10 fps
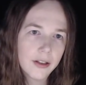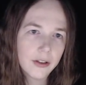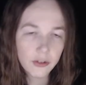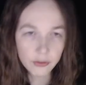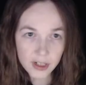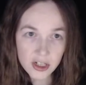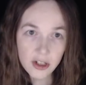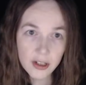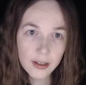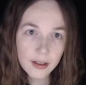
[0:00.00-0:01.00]

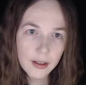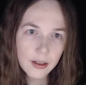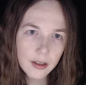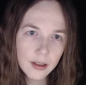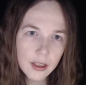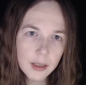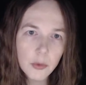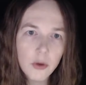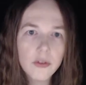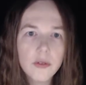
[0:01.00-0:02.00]
Stretching, he
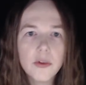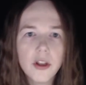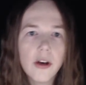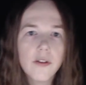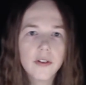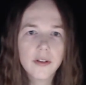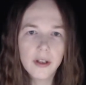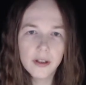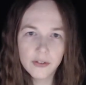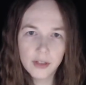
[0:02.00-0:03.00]
moves himself until he
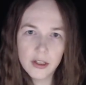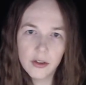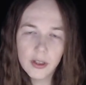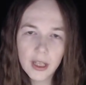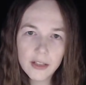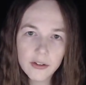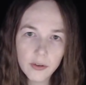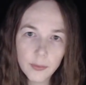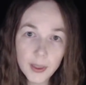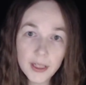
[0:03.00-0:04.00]
is sitting on the edge of the
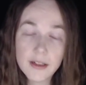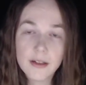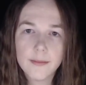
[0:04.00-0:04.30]
bed.